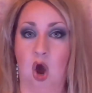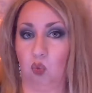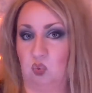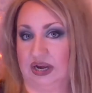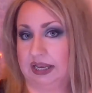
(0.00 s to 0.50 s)

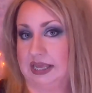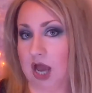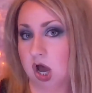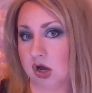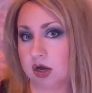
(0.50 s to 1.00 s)
really
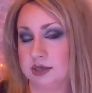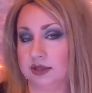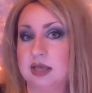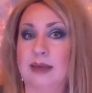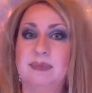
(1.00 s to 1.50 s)
hot,
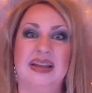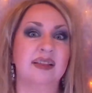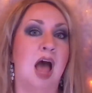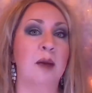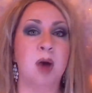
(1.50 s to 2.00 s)
but
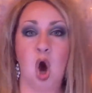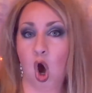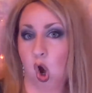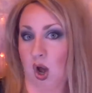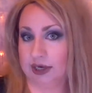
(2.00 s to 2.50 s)
I'm
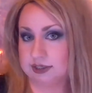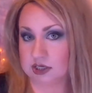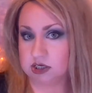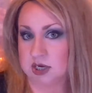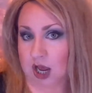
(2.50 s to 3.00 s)
hot,
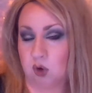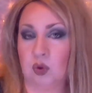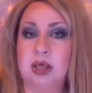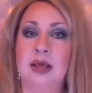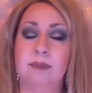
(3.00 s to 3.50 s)
you
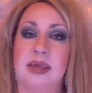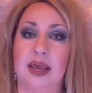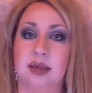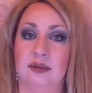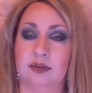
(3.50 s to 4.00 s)
know,
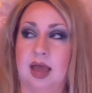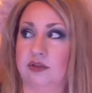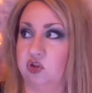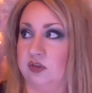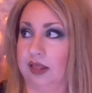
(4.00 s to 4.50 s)
because
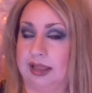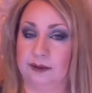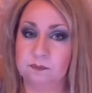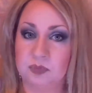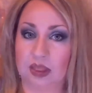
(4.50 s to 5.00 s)

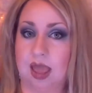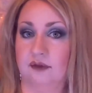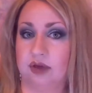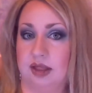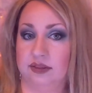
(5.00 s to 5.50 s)

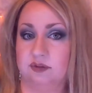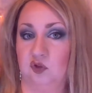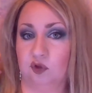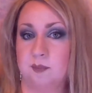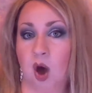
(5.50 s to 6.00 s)
I've got this
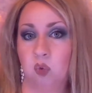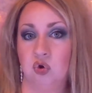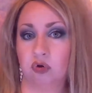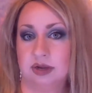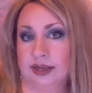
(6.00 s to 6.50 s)

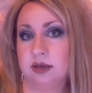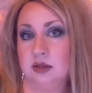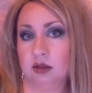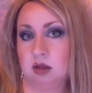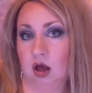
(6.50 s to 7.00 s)

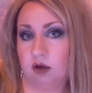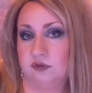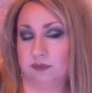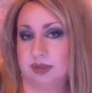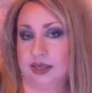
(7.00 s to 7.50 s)
smoldering
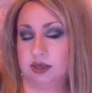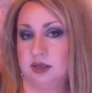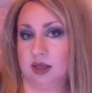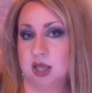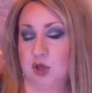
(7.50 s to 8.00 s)
off of me.
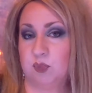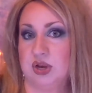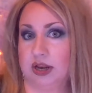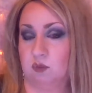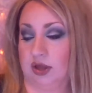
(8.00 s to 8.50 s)

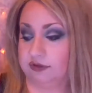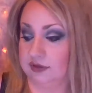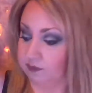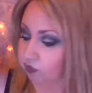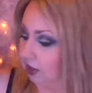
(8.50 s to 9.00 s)
But
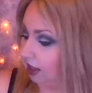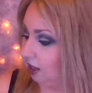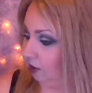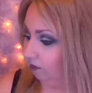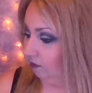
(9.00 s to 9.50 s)
anyways,
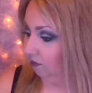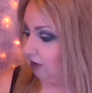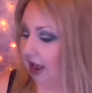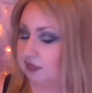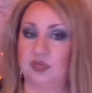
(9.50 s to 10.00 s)

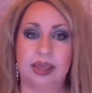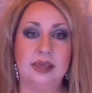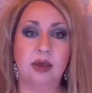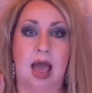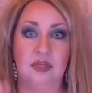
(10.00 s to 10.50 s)
I think